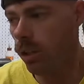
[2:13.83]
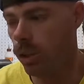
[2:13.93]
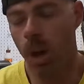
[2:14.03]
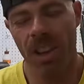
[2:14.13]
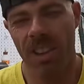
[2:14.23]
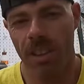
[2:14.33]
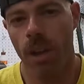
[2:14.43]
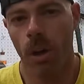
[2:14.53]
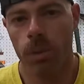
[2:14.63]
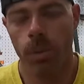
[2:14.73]
so other than
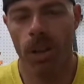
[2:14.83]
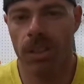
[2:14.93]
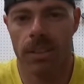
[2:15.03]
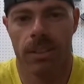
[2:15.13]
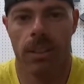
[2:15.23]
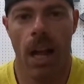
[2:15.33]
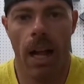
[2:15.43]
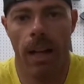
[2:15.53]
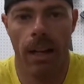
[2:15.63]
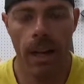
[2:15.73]
those parts, because
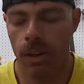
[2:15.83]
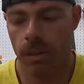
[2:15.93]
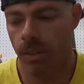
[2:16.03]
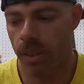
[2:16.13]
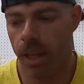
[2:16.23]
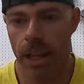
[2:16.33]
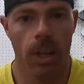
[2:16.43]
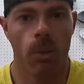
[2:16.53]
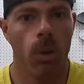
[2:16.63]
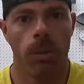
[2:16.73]
I don't even think
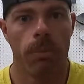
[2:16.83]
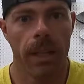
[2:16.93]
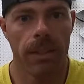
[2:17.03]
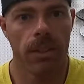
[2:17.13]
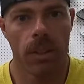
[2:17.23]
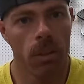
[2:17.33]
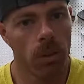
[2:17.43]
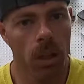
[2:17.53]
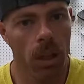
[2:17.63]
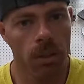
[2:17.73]
anyone makes their
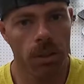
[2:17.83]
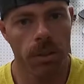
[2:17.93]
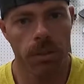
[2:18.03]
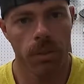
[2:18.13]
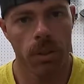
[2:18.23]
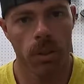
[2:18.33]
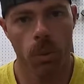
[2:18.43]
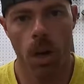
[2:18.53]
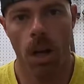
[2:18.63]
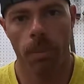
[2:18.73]
own clutches for a
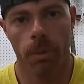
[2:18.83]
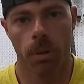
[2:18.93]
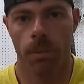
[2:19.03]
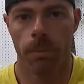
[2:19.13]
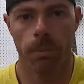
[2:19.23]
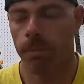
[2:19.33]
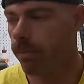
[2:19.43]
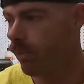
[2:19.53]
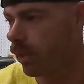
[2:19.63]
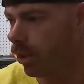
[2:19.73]
swap or,
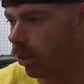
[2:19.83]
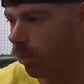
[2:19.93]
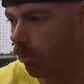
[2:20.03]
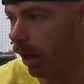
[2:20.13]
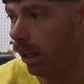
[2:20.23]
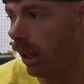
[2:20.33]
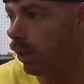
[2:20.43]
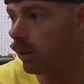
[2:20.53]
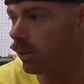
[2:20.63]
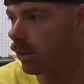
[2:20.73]
bell
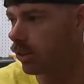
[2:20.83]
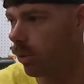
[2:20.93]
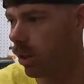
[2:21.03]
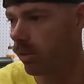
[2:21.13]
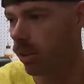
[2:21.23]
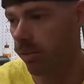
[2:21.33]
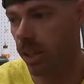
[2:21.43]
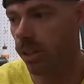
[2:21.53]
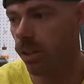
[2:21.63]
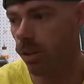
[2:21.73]
housings or whatever. And if
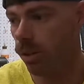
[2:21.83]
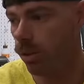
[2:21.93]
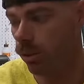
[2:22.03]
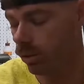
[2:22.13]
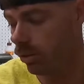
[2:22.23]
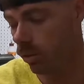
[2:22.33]
they do,